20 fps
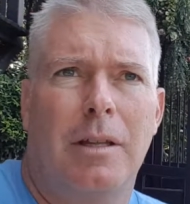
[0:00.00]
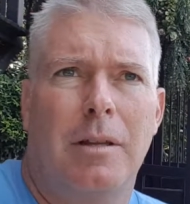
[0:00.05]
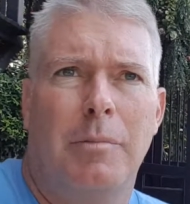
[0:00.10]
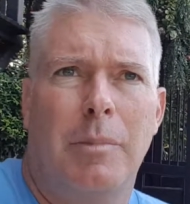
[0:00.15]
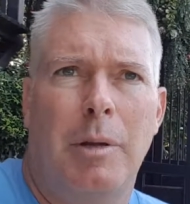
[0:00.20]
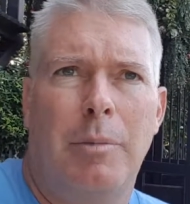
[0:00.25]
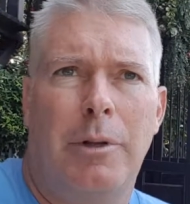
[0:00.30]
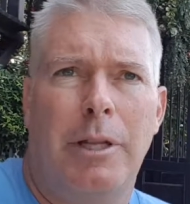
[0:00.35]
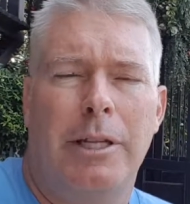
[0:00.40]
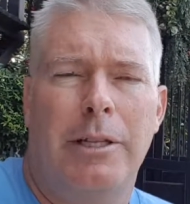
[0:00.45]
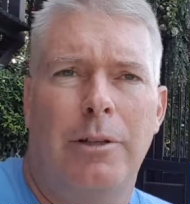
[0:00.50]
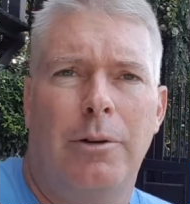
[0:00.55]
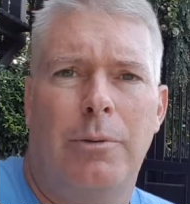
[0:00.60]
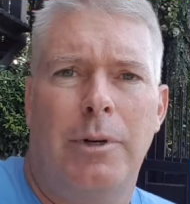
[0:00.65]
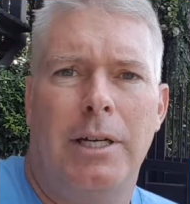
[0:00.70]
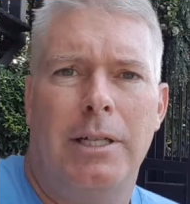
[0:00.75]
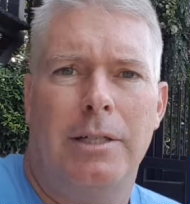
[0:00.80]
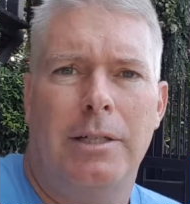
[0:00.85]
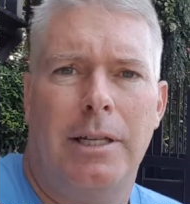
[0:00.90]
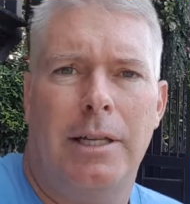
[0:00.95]
in the
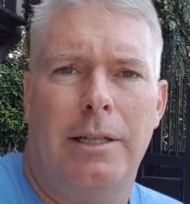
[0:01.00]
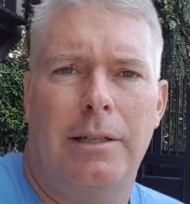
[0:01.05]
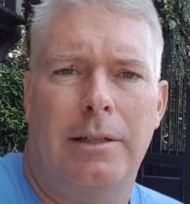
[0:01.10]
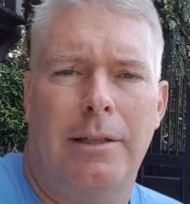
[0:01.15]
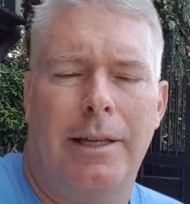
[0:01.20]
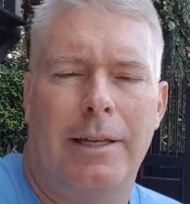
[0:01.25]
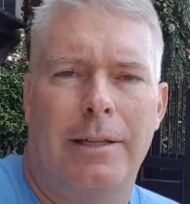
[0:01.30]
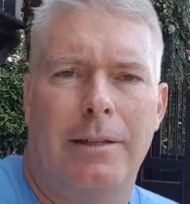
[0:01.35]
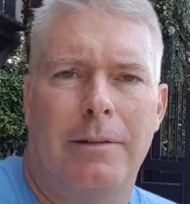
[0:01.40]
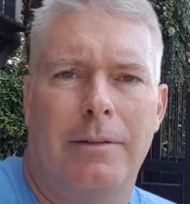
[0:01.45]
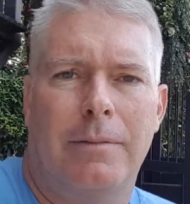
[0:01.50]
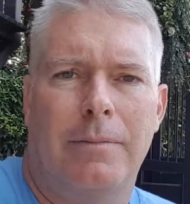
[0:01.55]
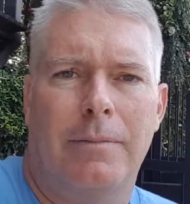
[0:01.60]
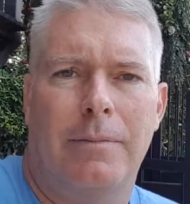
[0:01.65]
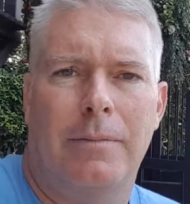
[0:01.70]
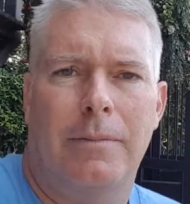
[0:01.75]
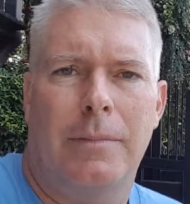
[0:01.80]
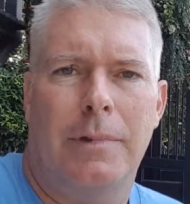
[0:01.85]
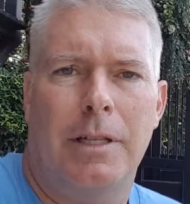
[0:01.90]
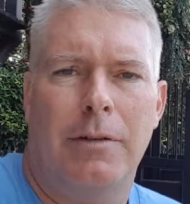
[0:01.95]
West, they
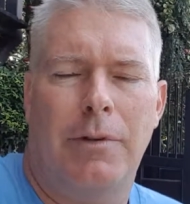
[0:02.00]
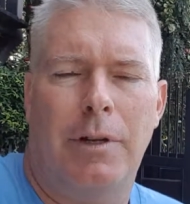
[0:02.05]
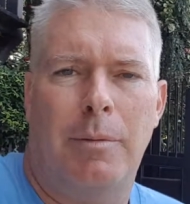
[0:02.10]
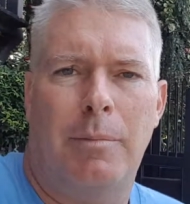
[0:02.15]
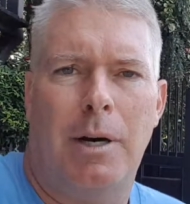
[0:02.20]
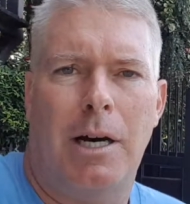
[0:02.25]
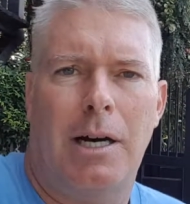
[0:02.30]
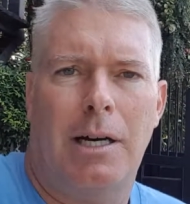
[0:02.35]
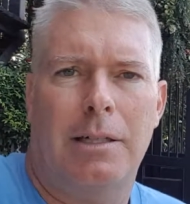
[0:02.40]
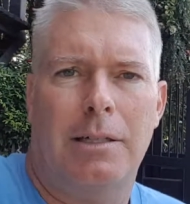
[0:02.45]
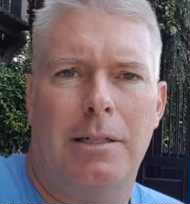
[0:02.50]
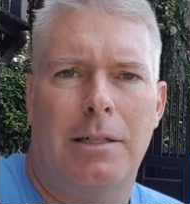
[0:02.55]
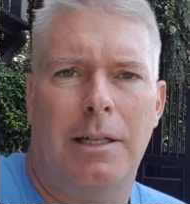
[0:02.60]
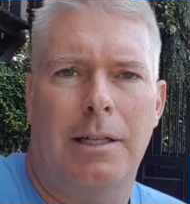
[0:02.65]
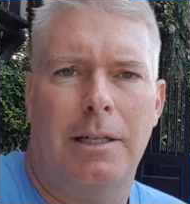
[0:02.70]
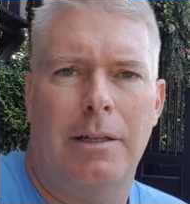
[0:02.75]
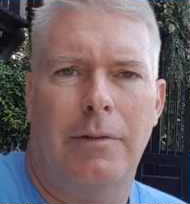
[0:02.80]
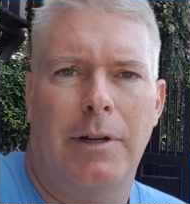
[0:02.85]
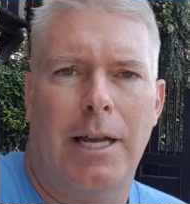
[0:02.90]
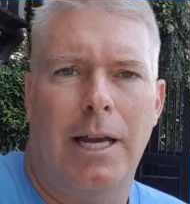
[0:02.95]
live in a box, they
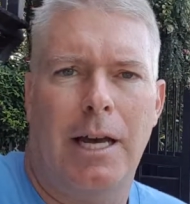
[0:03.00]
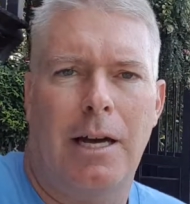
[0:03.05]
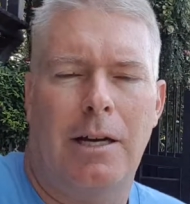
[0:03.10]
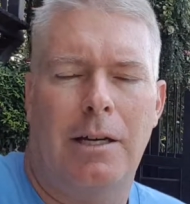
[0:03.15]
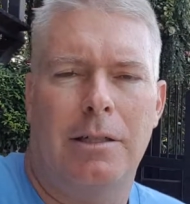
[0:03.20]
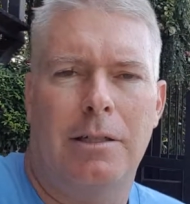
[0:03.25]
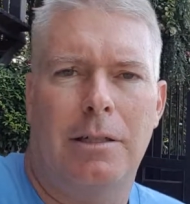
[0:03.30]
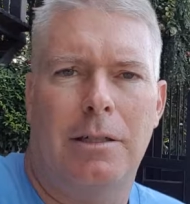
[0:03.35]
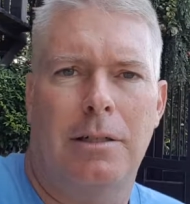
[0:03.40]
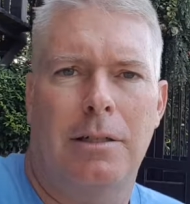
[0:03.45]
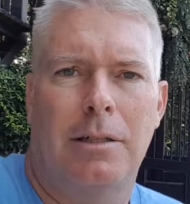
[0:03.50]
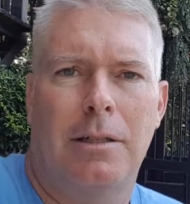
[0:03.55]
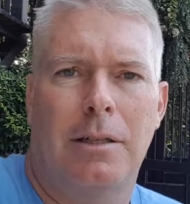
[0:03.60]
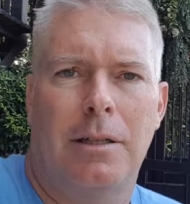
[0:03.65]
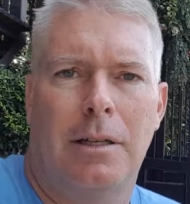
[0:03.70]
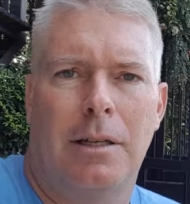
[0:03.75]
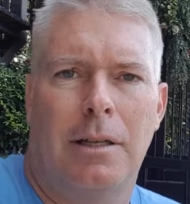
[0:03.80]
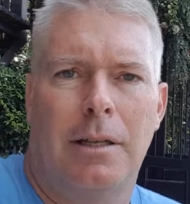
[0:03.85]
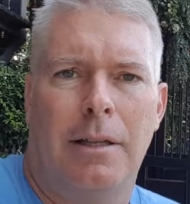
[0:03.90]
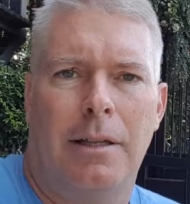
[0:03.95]
live in a house,
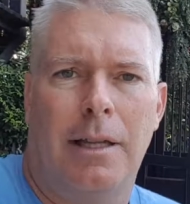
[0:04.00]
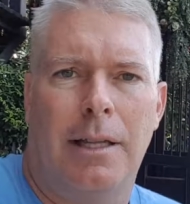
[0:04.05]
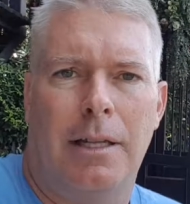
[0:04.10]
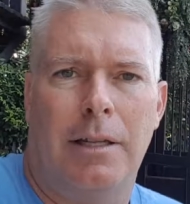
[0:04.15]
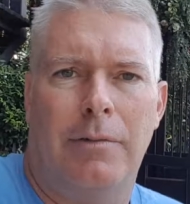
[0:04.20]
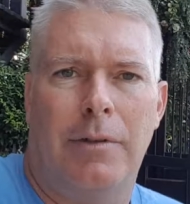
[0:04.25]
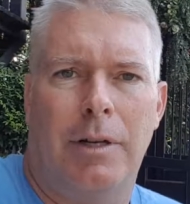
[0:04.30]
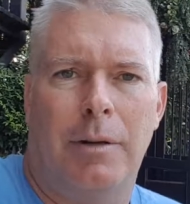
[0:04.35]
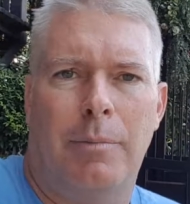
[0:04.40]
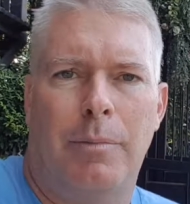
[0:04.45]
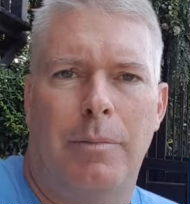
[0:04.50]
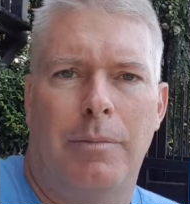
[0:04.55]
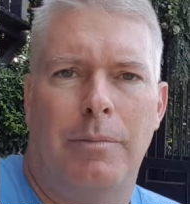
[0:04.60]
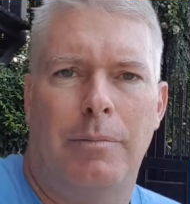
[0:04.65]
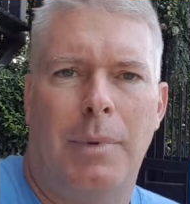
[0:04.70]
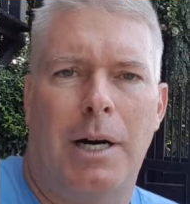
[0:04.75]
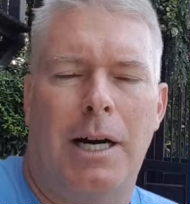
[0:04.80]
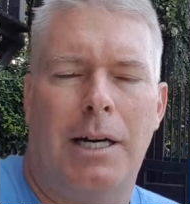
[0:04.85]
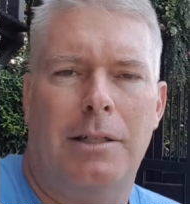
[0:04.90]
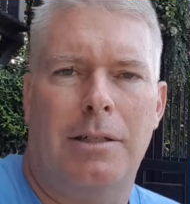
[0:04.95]
they live in a
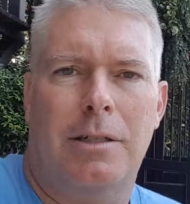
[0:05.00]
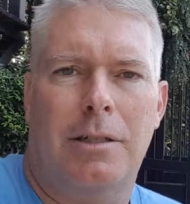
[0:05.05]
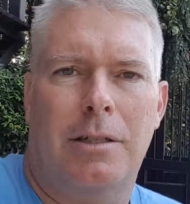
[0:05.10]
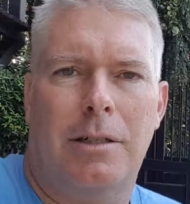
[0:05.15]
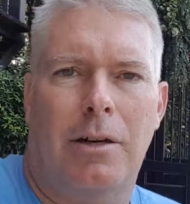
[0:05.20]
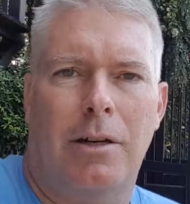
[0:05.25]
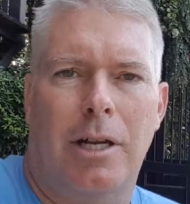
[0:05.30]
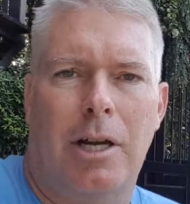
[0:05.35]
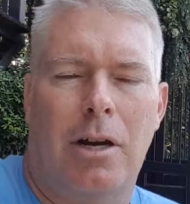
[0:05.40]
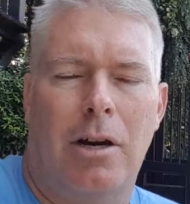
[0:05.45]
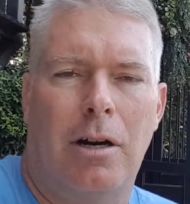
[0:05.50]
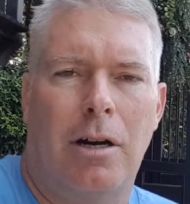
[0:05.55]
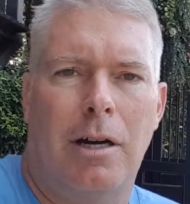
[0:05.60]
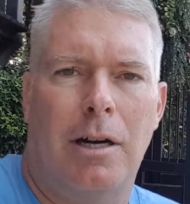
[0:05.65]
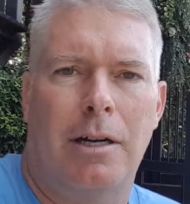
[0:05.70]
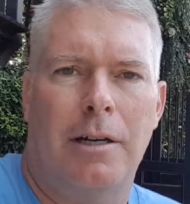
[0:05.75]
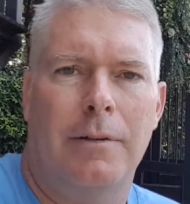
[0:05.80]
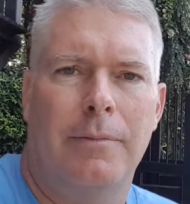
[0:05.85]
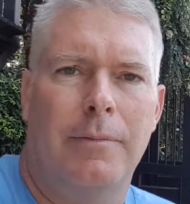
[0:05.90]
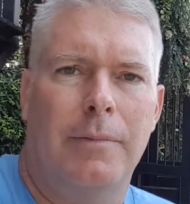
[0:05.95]
box called a
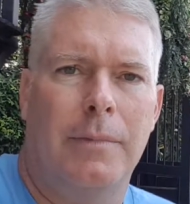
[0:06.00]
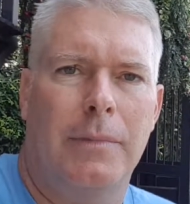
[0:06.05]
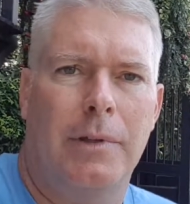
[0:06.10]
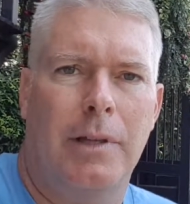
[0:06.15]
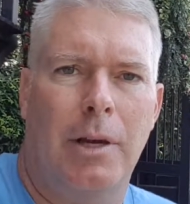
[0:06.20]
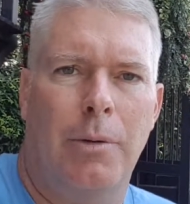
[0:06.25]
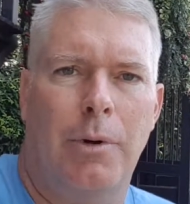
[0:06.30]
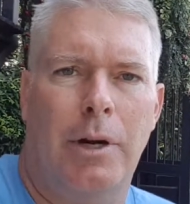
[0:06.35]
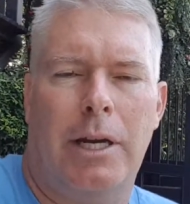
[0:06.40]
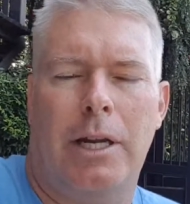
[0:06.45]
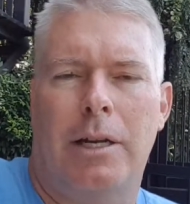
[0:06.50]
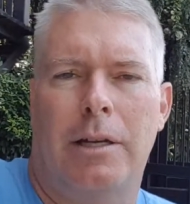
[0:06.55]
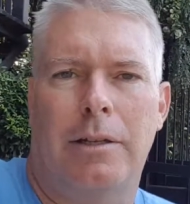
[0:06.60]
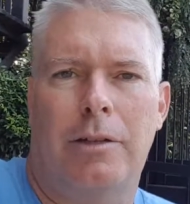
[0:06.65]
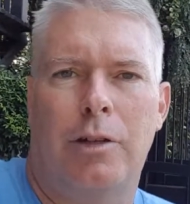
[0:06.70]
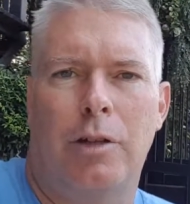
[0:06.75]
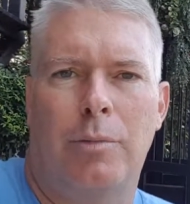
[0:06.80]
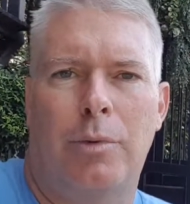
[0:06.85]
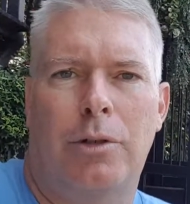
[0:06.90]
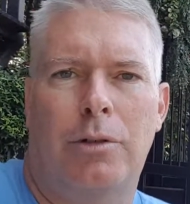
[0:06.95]
car, they work in a
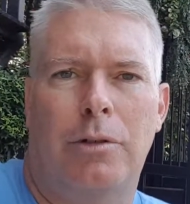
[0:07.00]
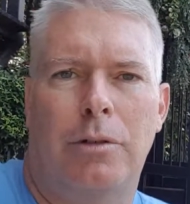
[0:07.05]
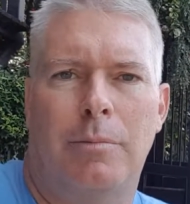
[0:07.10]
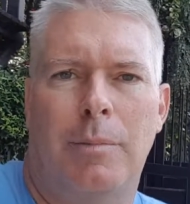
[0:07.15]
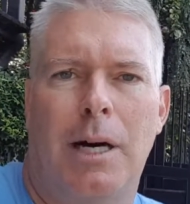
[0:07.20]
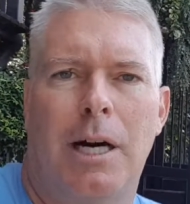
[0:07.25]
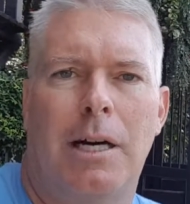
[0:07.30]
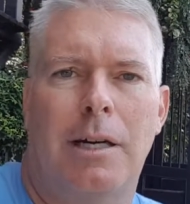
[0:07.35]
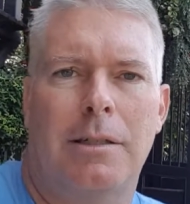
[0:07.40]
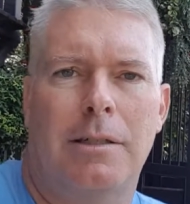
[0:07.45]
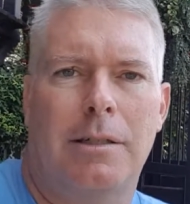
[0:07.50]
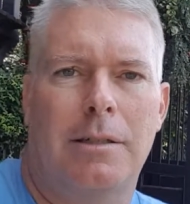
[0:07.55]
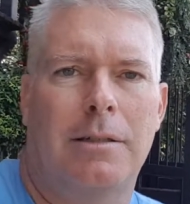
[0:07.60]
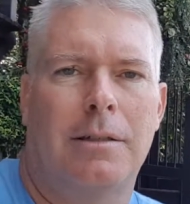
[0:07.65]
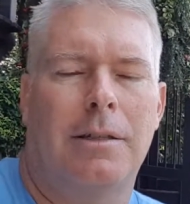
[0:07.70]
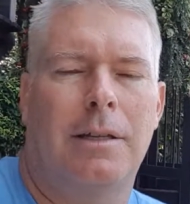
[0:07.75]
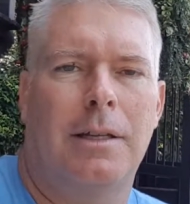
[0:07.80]
cubicle box,